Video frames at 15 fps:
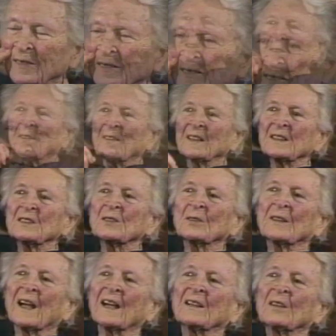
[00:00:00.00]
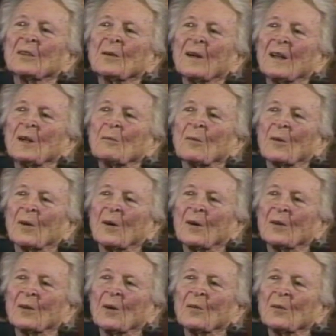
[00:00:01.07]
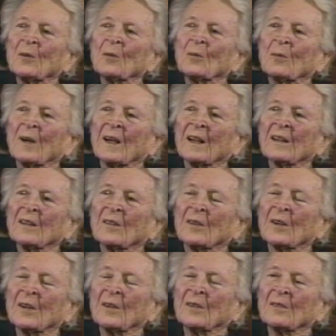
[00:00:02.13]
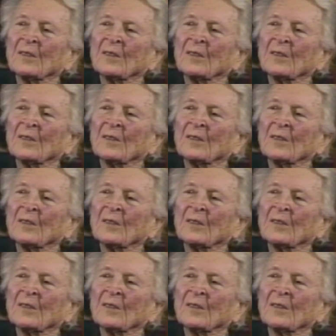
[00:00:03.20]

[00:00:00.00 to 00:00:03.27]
Certain things you can't do anymore, or don't do well, or